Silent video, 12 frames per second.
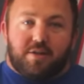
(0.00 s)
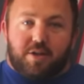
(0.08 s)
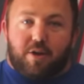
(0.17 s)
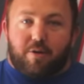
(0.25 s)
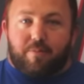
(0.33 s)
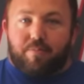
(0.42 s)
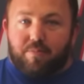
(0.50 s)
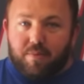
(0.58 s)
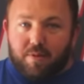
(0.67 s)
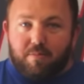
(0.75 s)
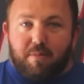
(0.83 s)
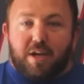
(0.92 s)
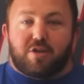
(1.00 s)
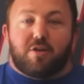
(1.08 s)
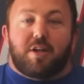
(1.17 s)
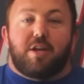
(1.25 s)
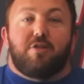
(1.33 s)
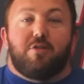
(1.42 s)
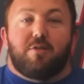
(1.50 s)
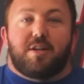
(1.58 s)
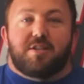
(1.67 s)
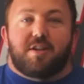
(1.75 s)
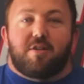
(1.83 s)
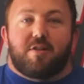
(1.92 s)
So, make sure that you do
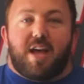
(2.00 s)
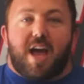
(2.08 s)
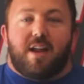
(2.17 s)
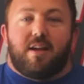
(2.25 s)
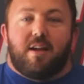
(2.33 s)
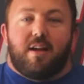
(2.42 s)
consider that